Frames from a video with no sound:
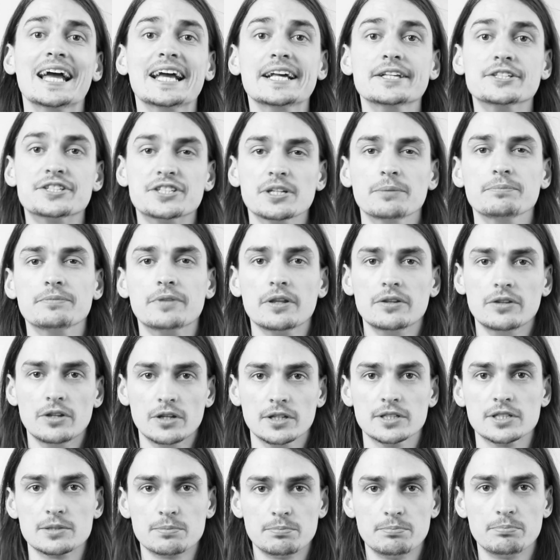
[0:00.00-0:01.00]
is something
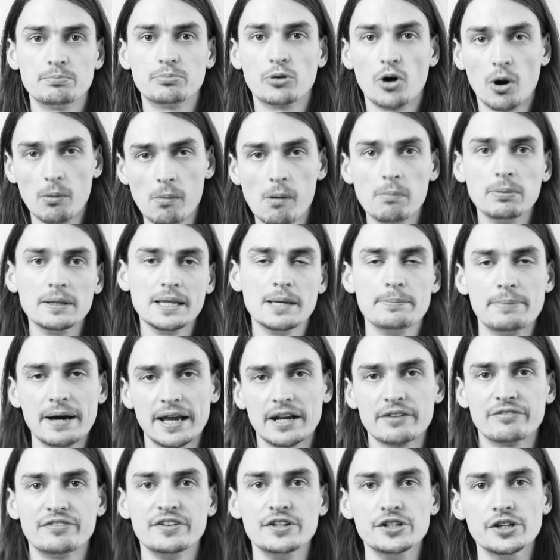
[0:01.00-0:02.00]
that's probably
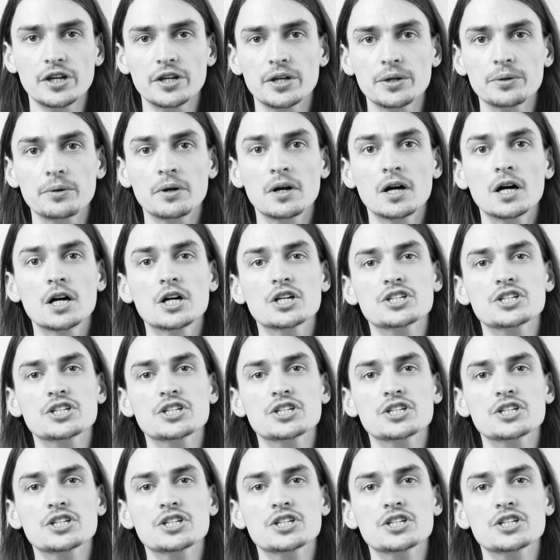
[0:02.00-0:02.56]
better for you.